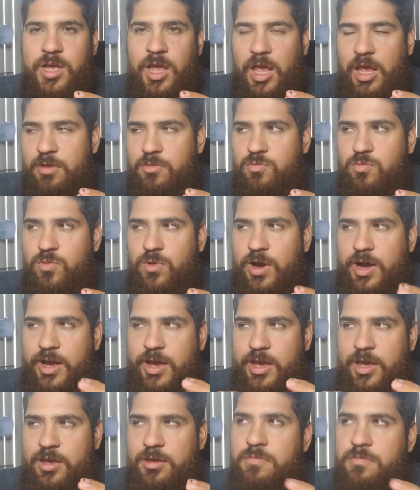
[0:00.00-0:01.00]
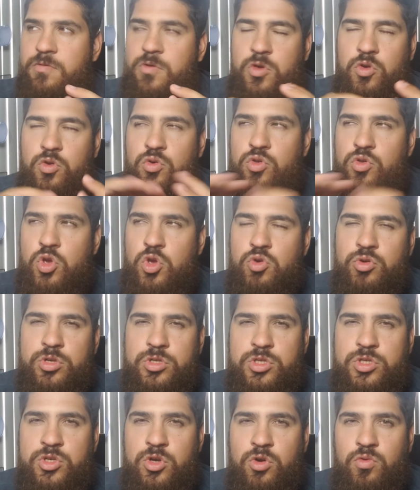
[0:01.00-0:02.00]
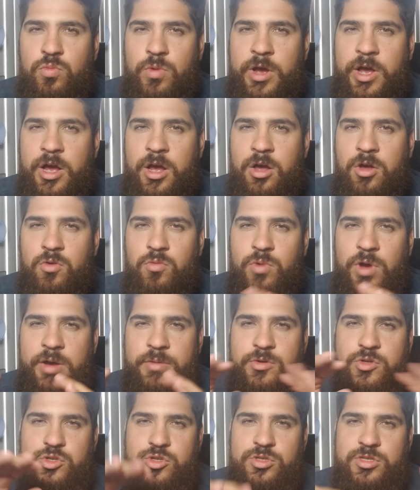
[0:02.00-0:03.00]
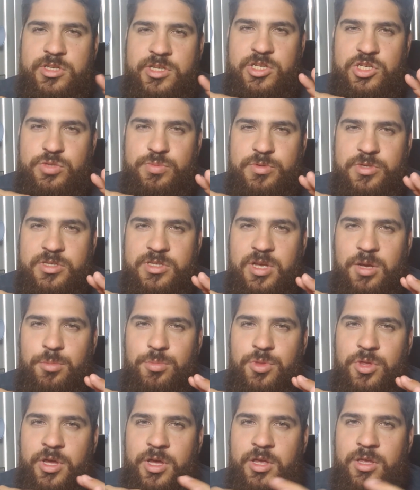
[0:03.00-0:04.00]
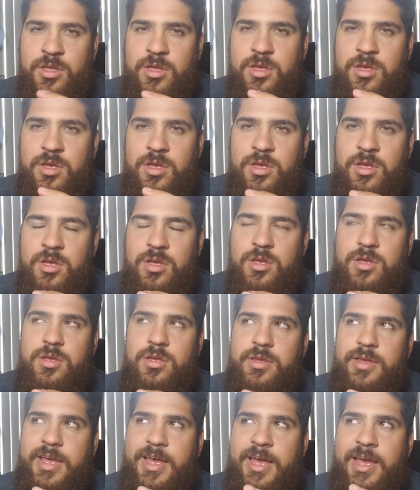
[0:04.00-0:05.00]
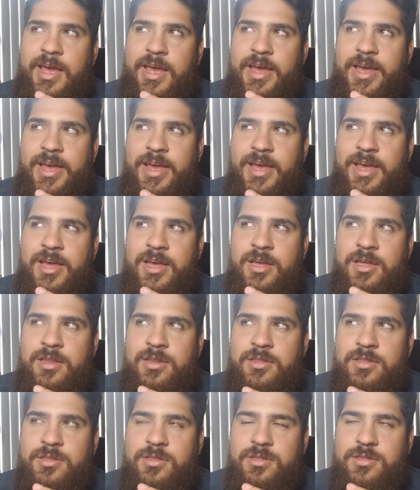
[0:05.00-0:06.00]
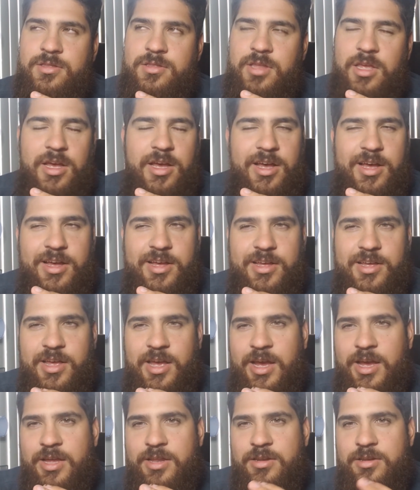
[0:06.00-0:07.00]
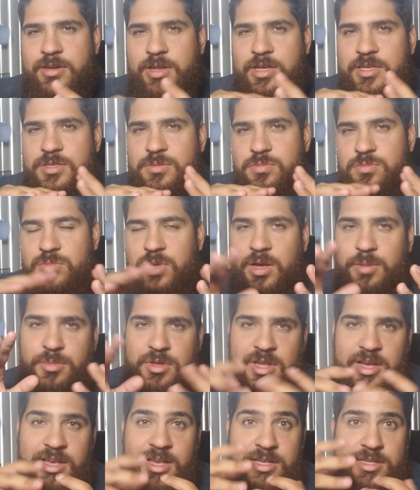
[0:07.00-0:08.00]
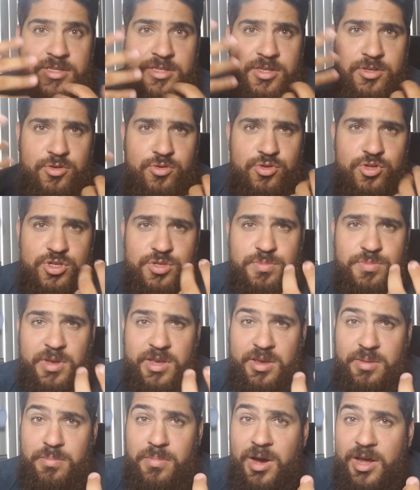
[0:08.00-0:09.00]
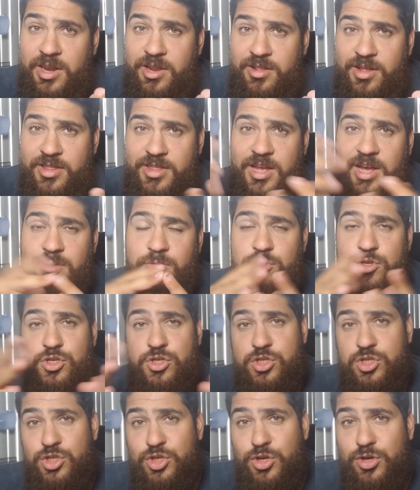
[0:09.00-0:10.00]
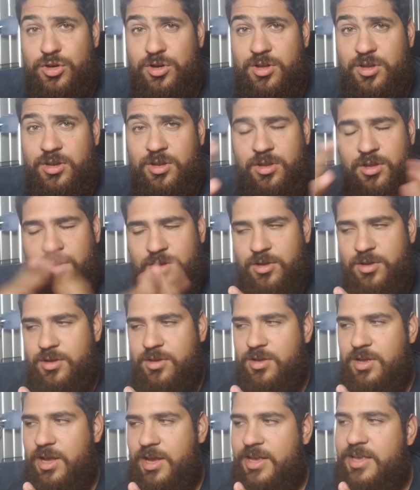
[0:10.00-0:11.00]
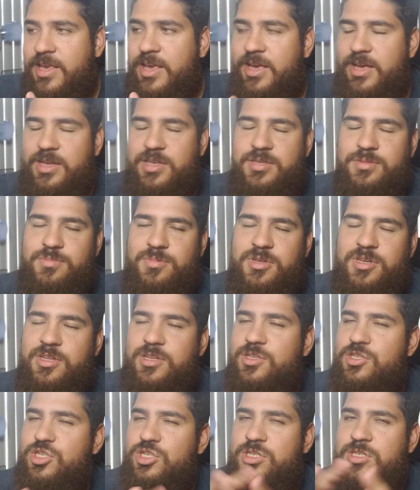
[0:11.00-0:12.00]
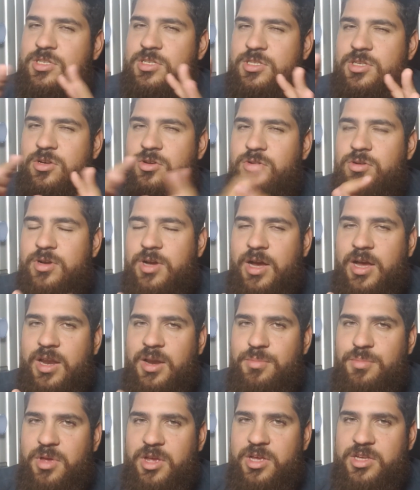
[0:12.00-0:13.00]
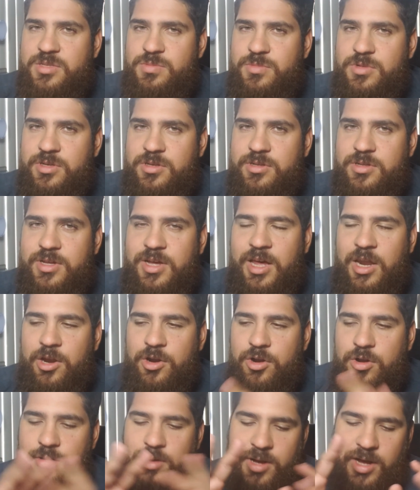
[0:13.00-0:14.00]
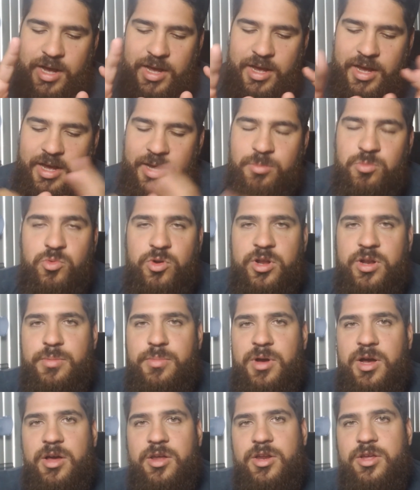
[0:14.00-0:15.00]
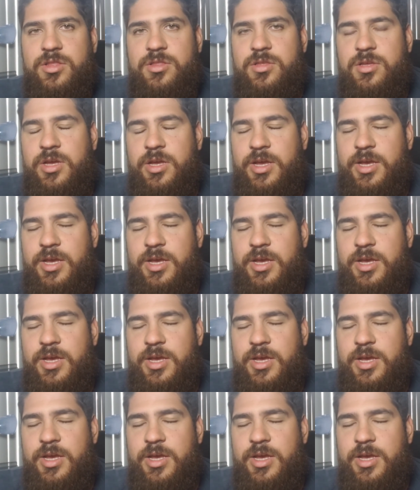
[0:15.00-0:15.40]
if you knew it so well, why would you teach me something? And I guess that you're just making money like that, which is good, I guess, but it just still kind of makes me, I don't know, I'm weird about it.